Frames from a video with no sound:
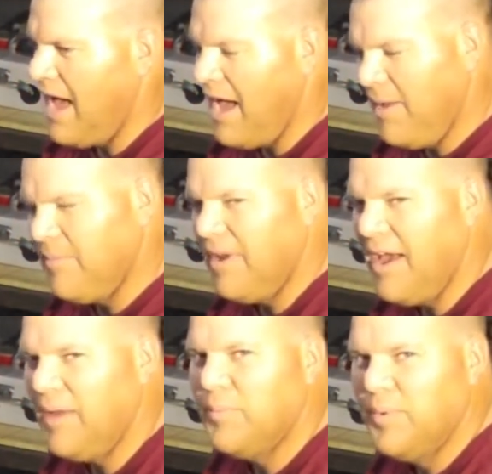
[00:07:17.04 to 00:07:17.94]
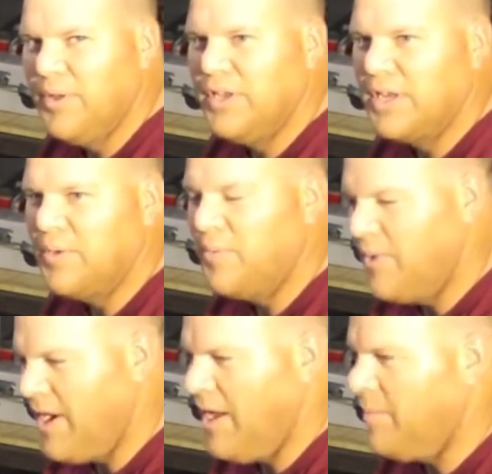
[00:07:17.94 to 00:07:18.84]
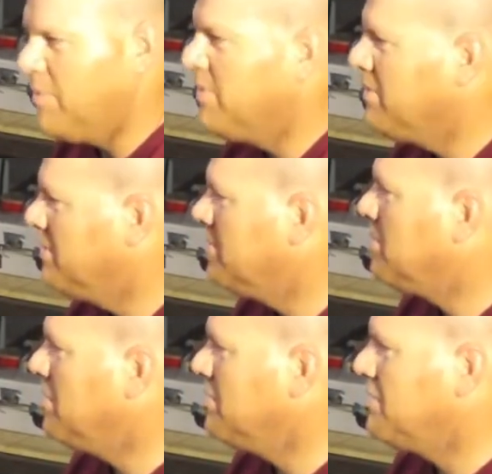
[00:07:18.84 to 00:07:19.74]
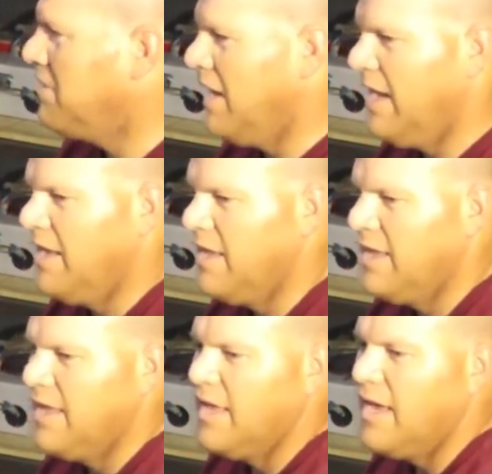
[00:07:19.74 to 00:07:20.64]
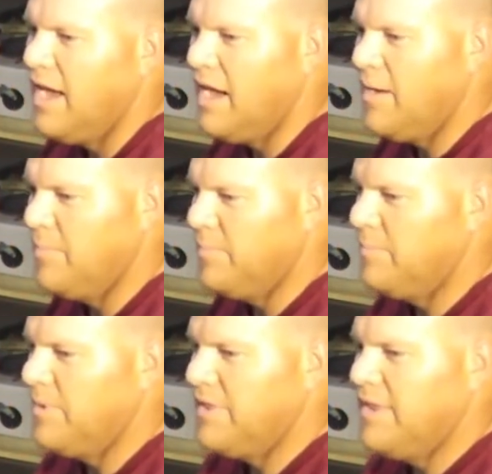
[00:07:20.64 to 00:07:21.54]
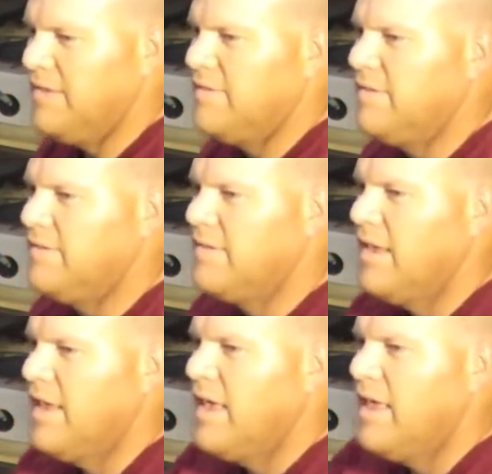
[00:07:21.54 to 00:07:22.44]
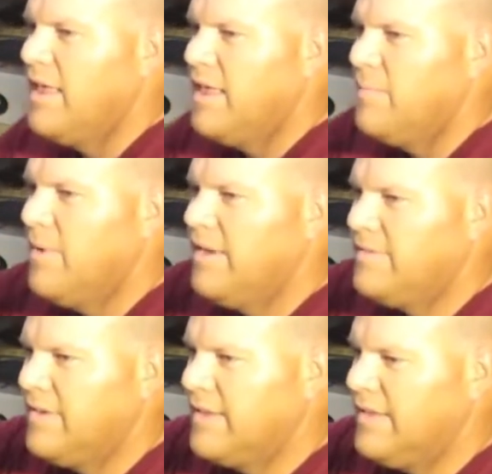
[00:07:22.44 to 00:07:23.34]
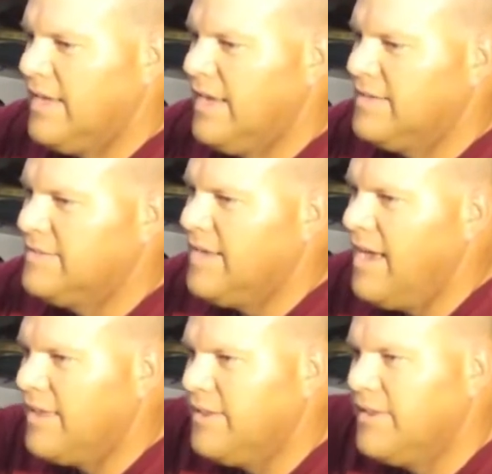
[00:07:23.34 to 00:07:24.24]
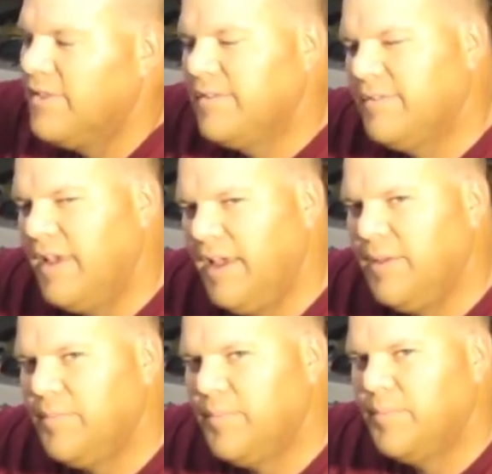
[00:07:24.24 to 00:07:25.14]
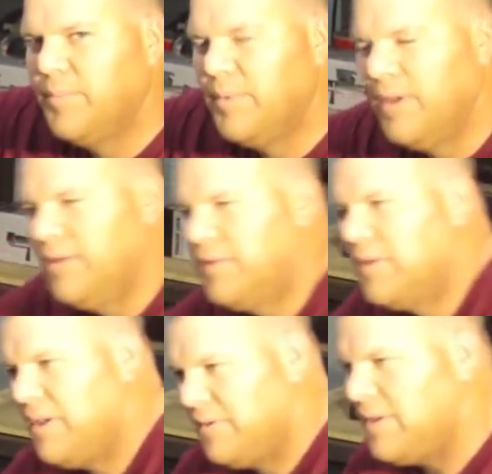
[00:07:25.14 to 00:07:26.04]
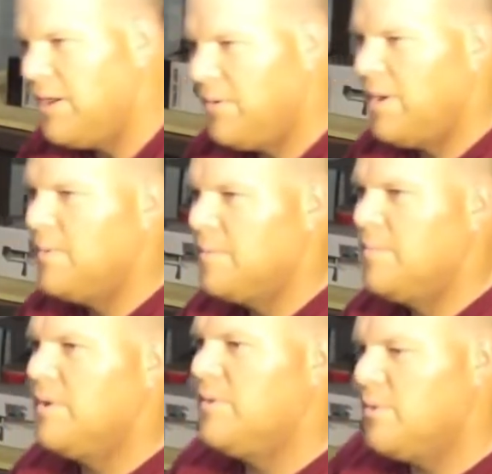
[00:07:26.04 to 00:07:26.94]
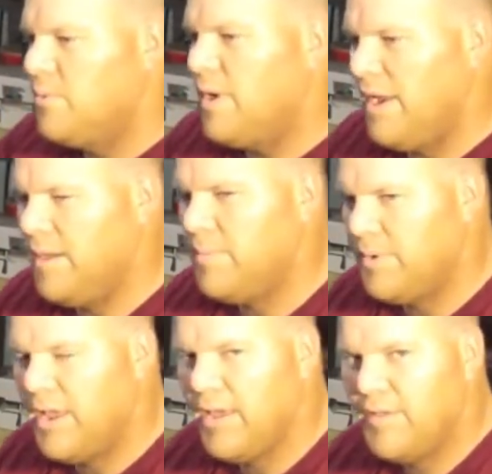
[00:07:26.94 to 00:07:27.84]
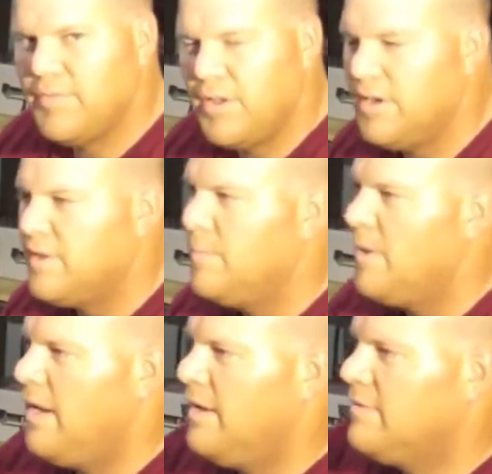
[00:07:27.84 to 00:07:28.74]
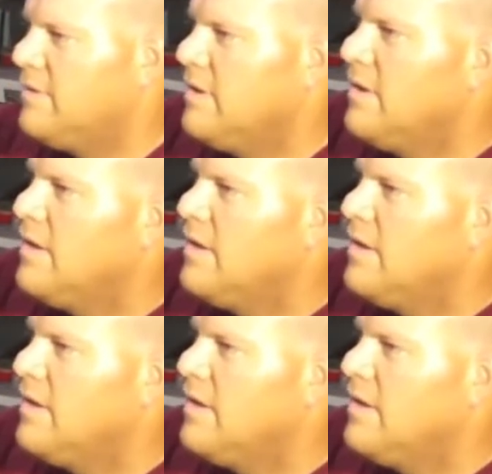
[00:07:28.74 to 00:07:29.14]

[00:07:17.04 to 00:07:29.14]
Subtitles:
I'm not building a ramp per se, but this is basically exactly the same is how I would build the ramp, and I have done it in the past,